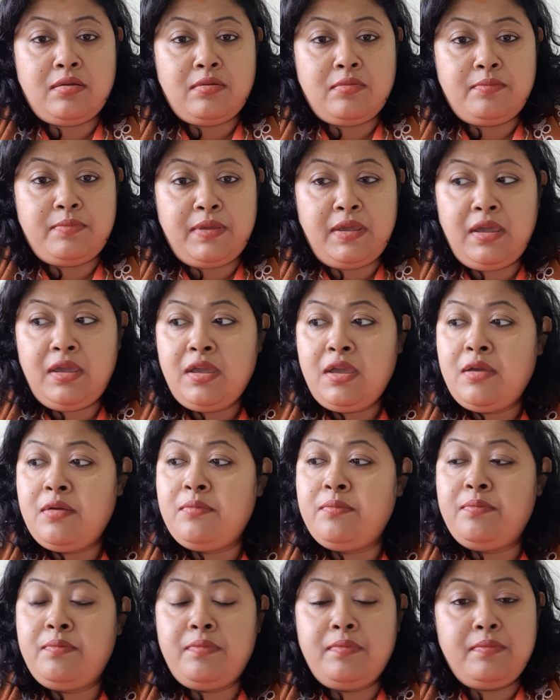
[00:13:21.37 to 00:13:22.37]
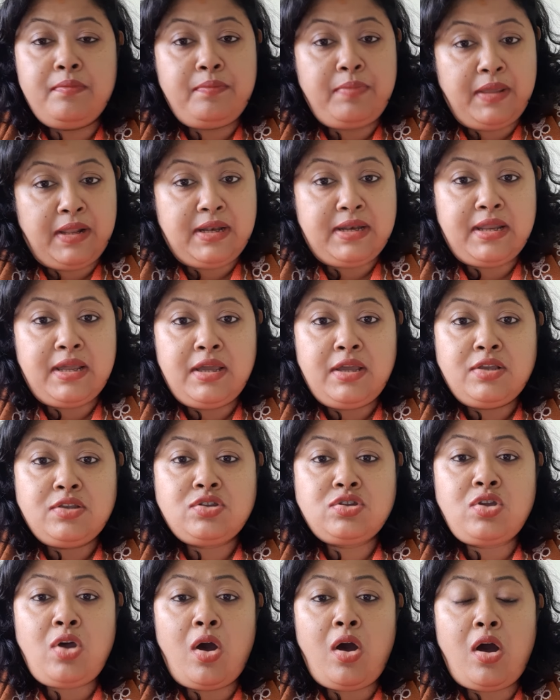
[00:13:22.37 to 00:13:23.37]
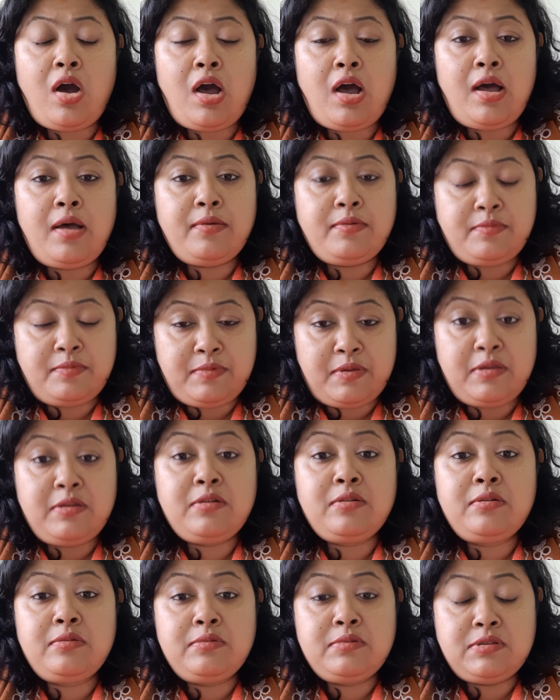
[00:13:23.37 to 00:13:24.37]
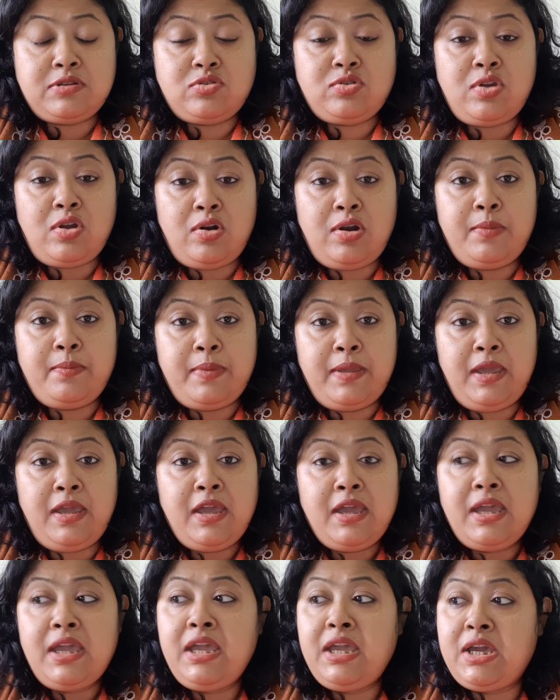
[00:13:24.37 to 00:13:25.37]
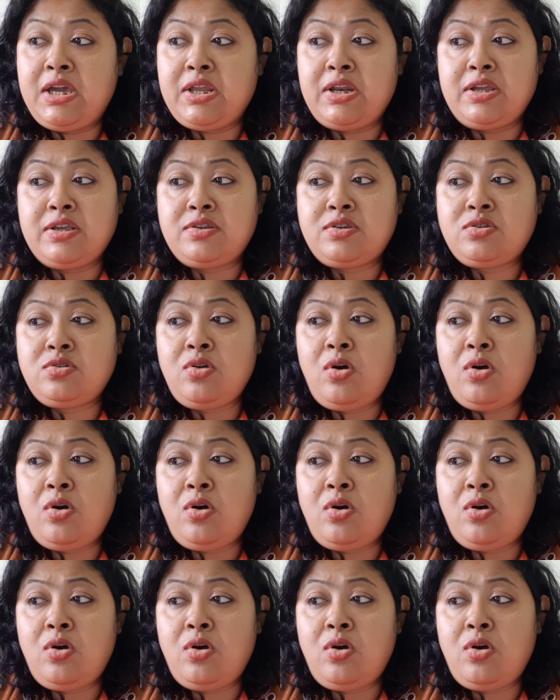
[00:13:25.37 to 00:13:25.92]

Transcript: be built. So surely be increased.